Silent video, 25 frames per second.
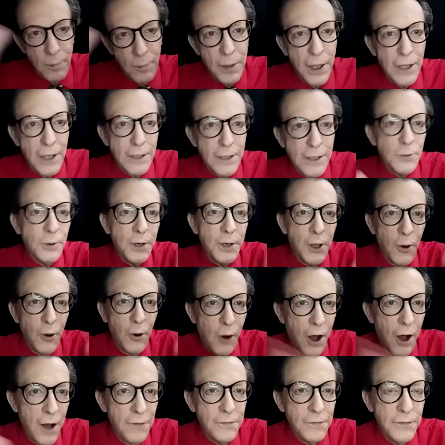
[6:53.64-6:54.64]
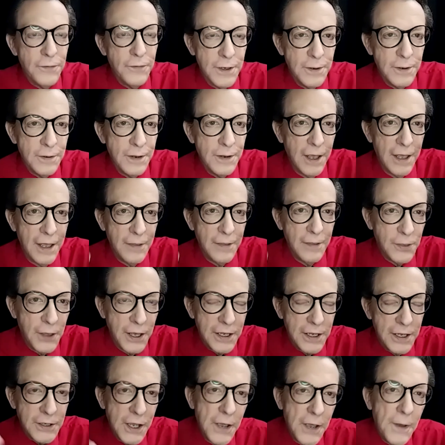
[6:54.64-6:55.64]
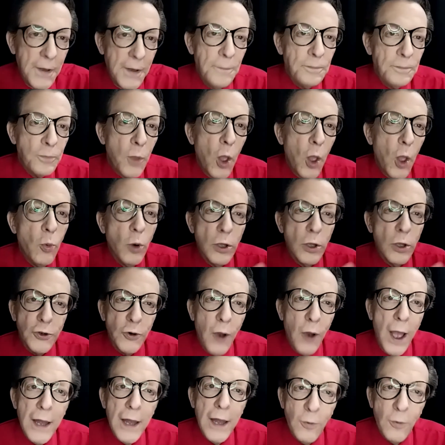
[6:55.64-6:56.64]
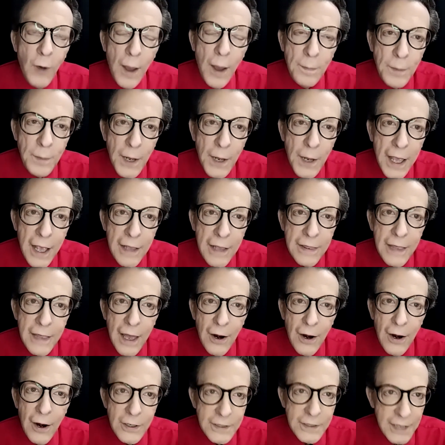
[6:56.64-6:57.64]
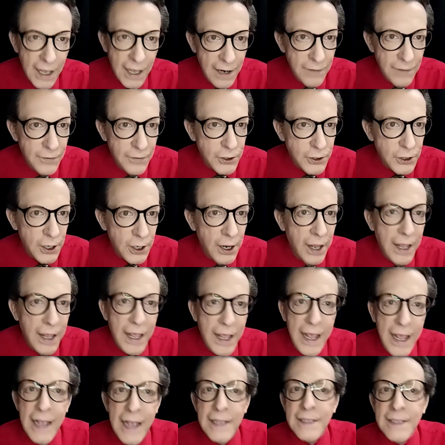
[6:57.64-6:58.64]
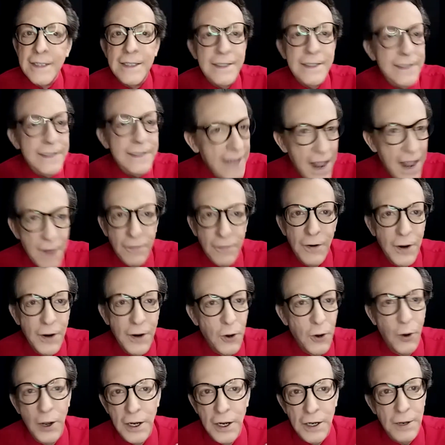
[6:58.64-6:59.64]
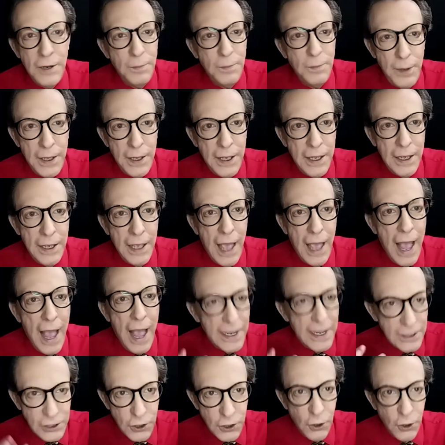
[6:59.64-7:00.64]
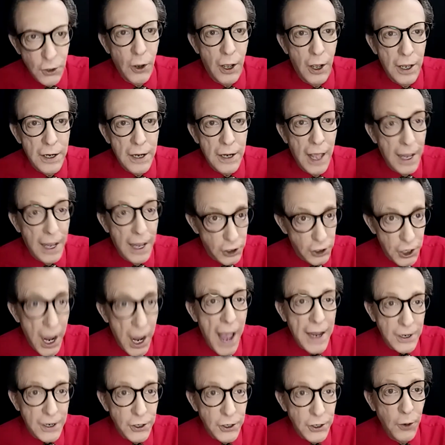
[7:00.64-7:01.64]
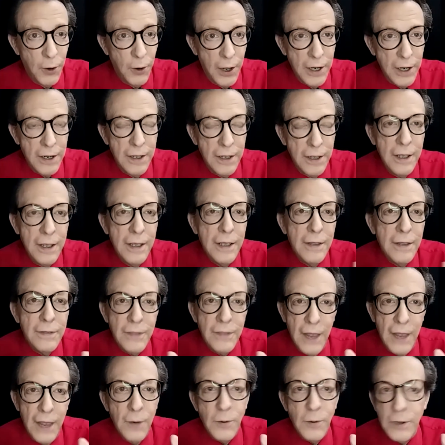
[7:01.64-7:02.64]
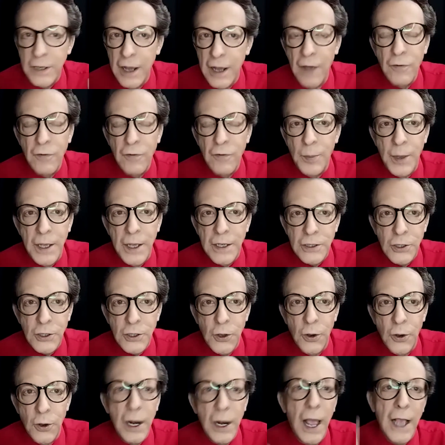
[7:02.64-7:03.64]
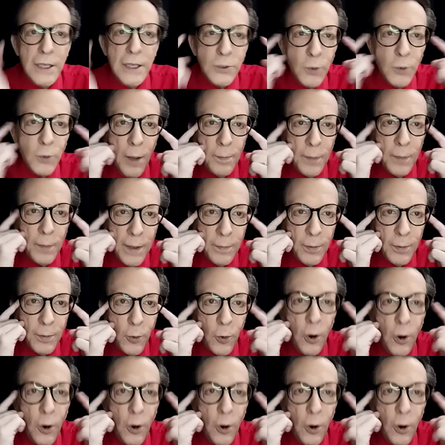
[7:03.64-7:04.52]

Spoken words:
bells would go off and things. We'll try to replicate that on television. It's never going to be as good. And Jack knew it, that it would never be as good as what people were